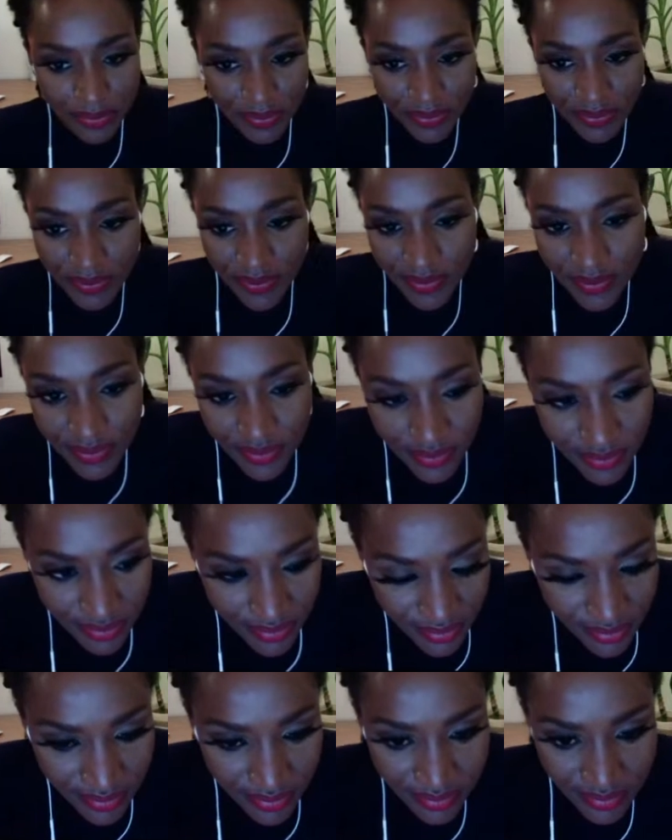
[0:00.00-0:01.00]

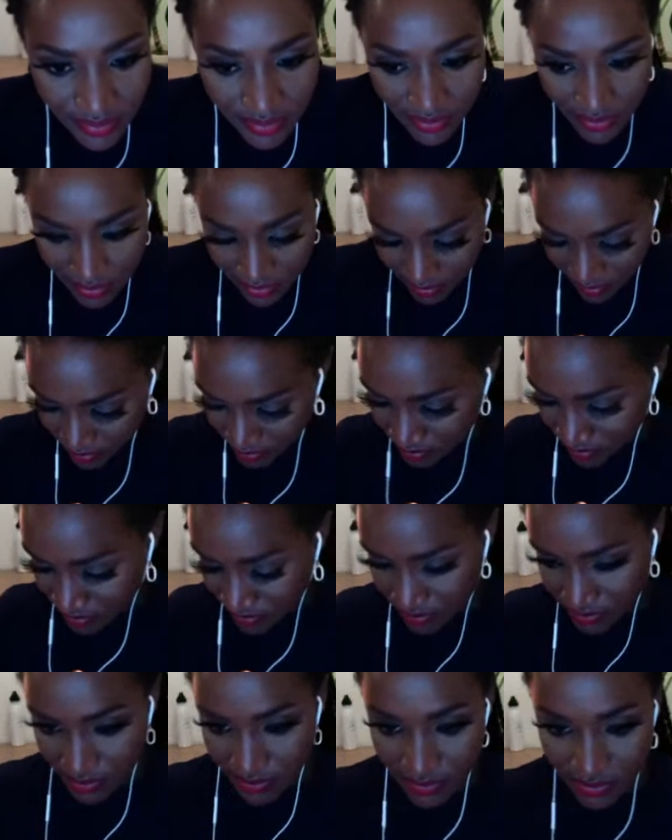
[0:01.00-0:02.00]
And we got
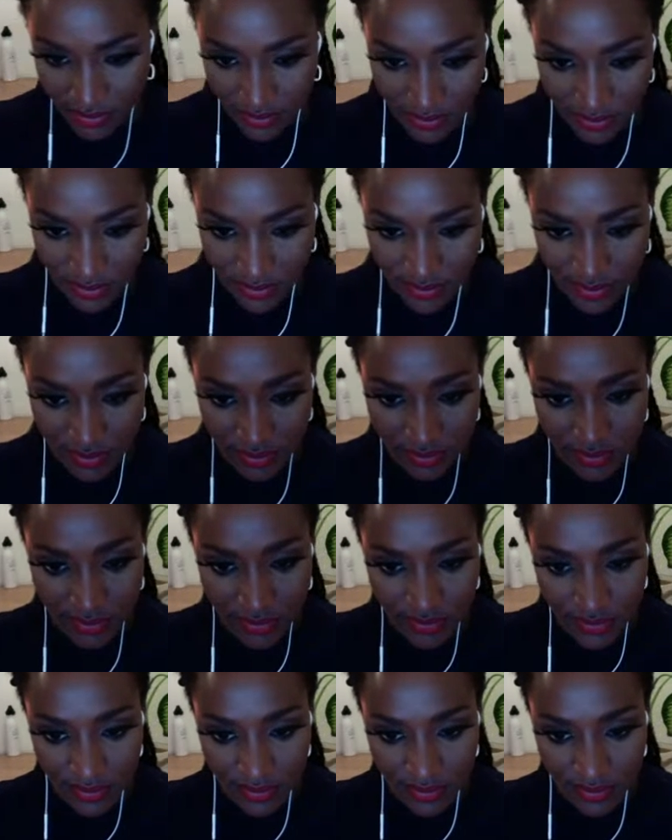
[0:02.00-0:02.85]
this.